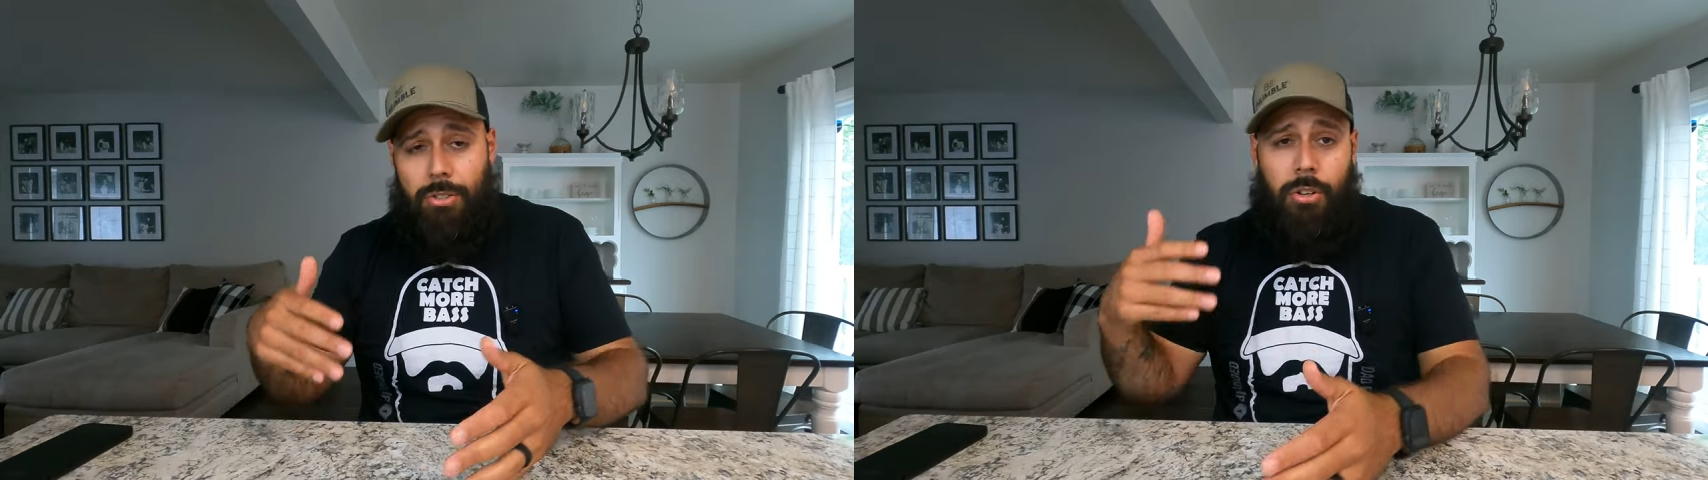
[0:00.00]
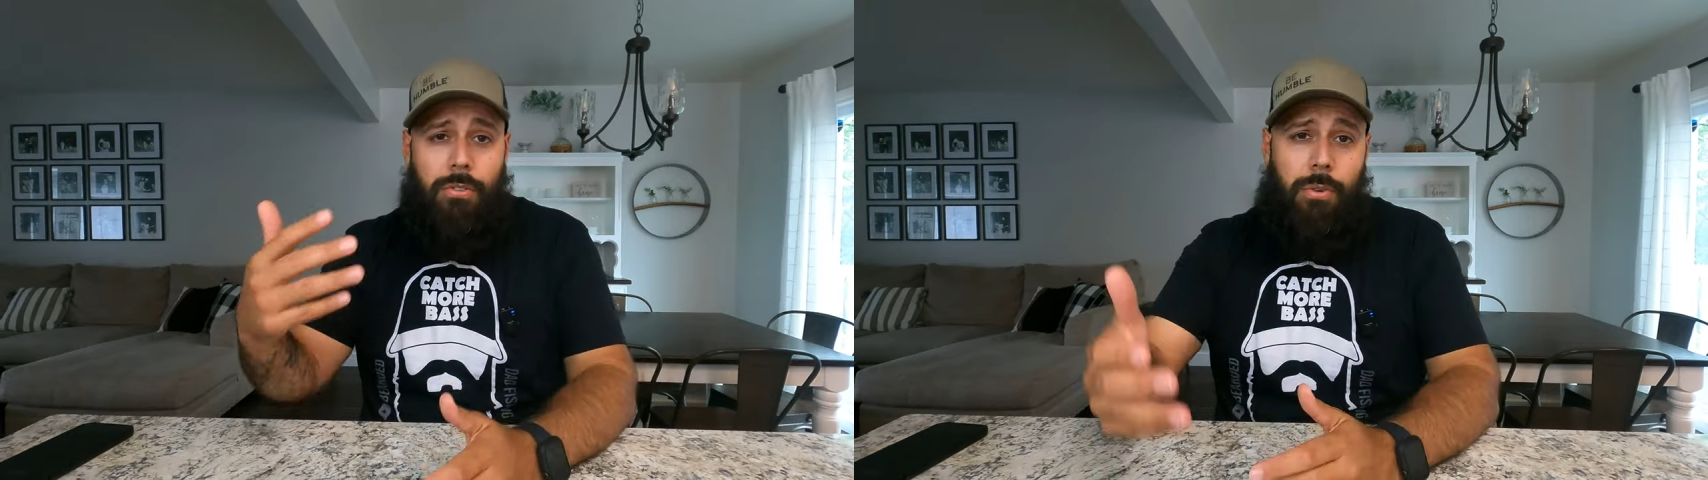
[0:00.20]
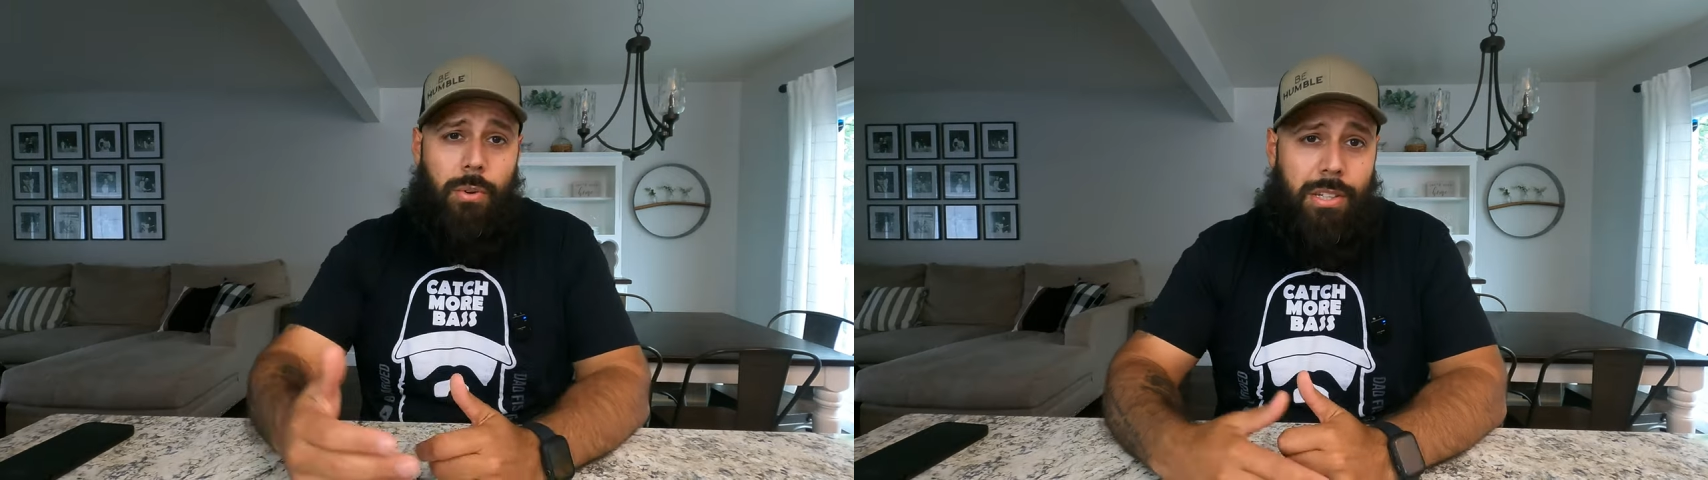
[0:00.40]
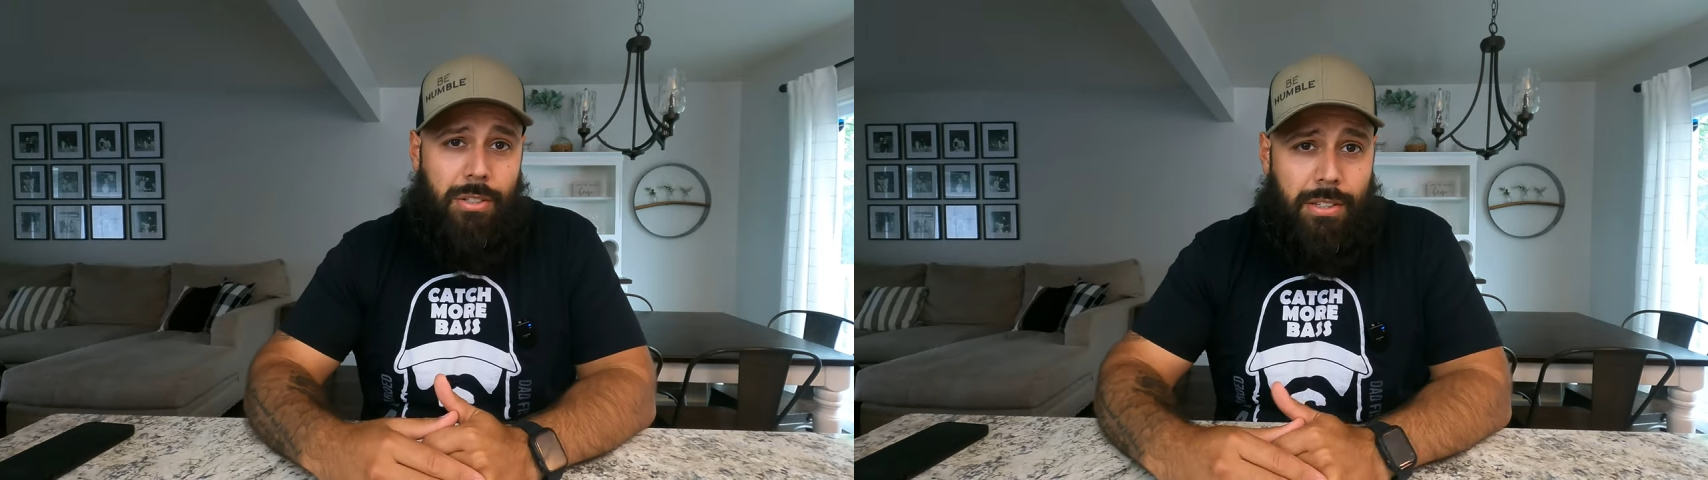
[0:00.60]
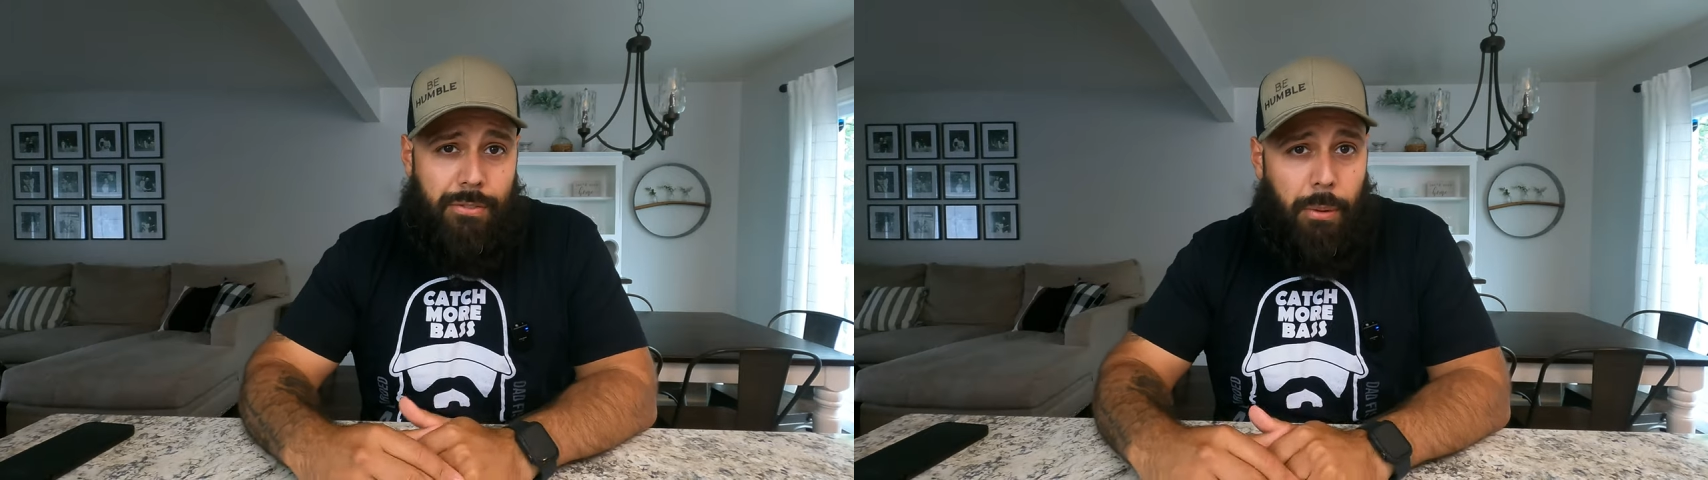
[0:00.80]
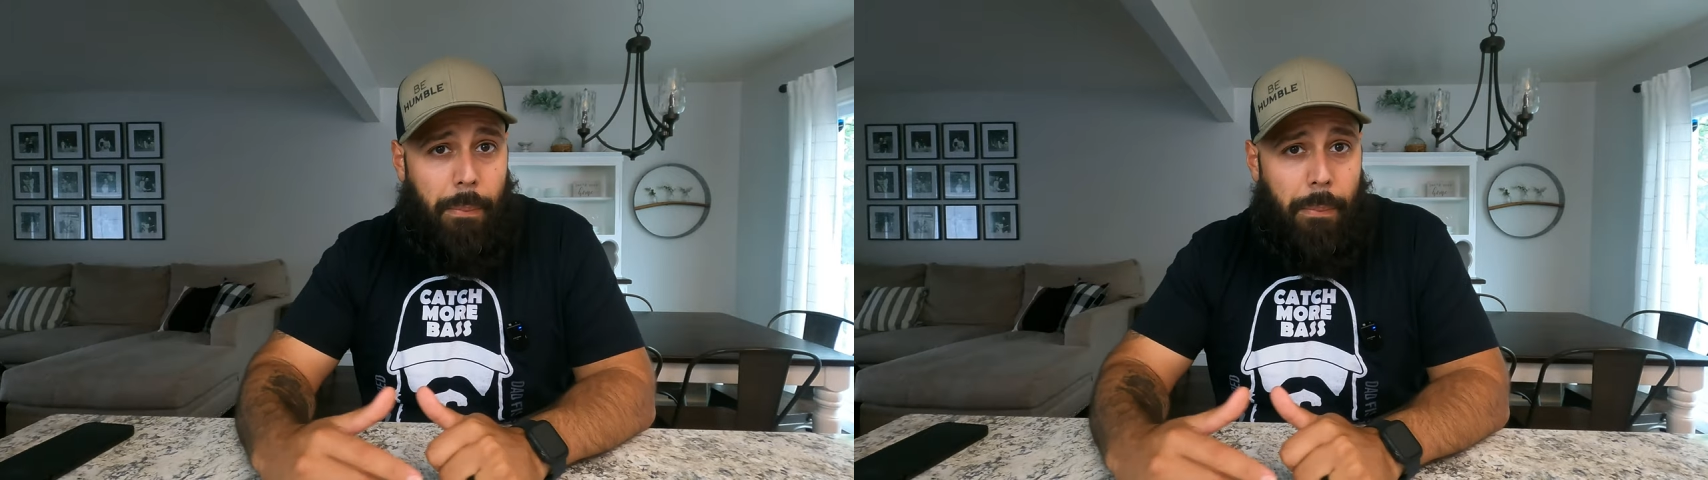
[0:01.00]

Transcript: or if you want to use it for a